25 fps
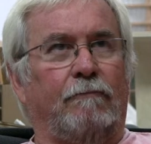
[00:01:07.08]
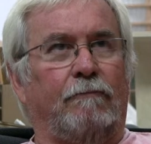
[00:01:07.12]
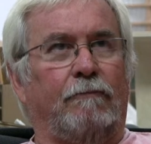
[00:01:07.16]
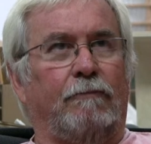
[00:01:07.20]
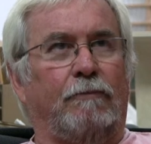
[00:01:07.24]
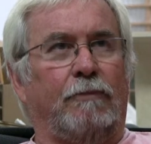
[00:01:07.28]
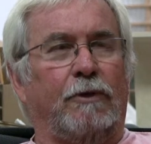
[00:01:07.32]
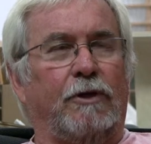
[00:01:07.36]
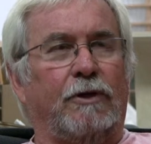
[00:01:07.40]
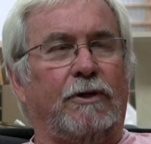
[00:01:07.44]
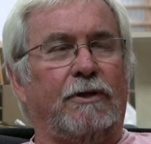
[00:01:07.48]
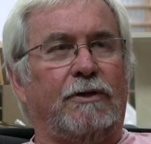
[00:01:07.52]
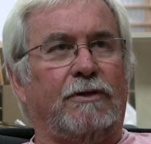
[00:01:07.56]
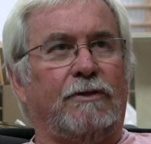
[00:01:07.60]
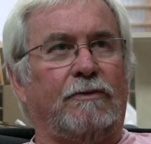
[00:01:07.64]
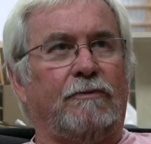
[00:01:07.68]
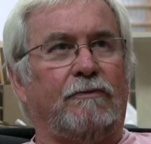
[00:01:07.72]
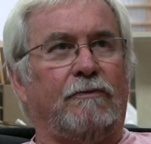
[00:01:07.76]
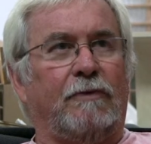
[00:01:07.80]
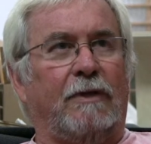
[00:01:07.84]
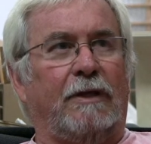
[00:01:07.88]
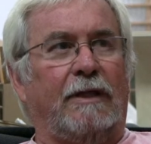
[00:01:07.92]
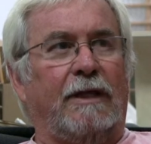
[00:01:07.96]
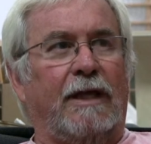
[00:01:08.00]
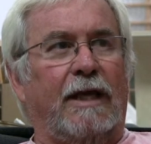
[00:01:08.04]
books
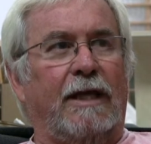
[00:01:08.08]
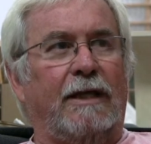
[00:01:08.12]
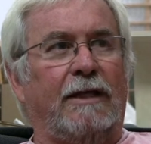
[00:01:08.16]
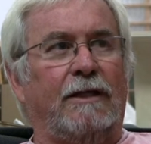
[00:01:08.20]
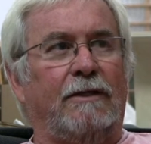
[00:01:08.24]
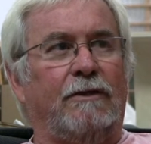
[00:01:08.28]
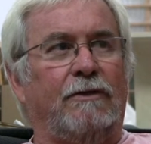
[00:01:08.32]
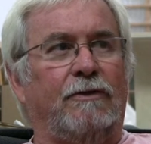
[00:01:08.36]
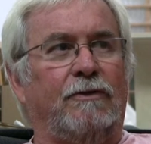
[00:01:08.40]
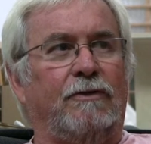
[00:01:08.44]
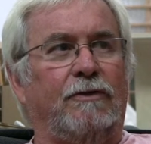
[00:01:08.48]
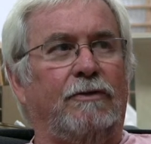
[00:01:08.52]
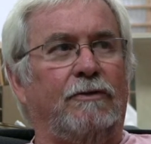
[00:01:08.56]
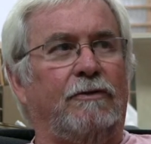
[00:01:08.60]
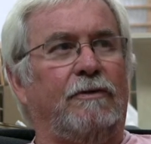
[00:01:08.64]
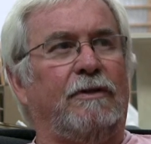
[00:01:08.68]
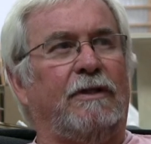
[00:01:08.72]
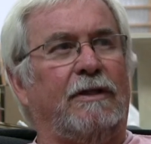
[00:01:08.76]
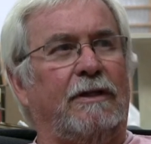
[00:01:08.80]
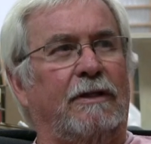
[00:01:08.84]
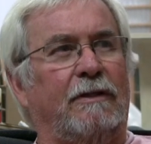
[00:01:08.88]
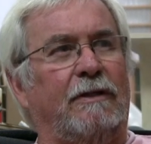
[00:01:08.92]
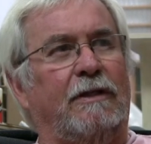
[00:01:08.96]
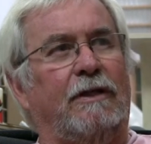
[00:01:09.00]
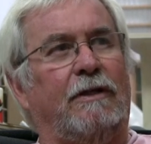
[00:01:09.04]
related
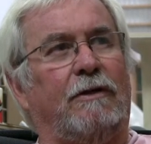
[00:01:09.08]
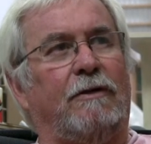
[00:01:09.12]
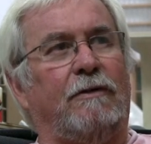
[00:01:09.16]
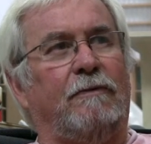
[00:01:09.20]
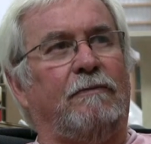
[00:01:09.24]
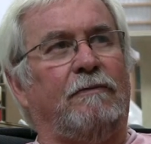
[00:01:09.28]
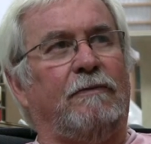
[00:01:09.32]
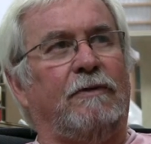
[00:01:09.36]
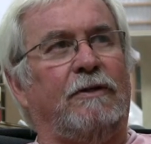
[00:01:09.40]
to they're